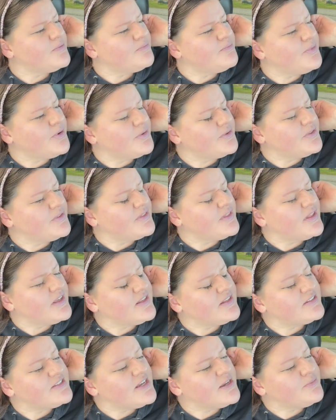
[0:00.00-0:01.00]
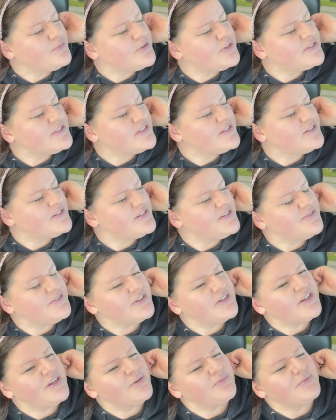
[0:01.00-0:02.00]
both like tampons and diva
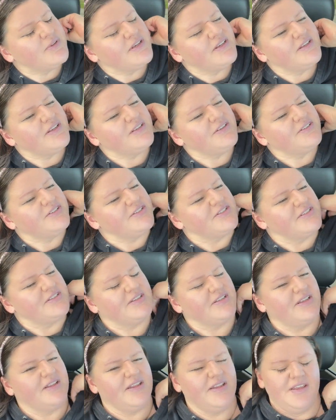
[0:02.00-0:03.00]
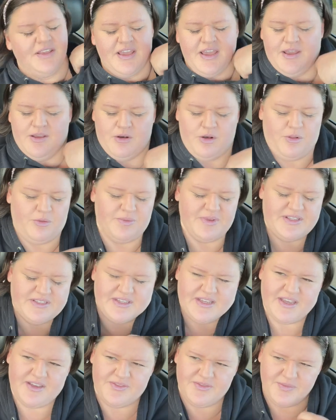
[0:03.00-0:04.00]
cup that you just can't always
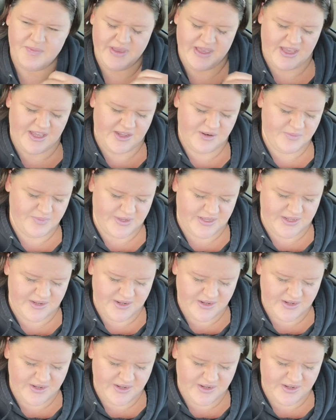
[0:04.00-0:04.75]
have a pad but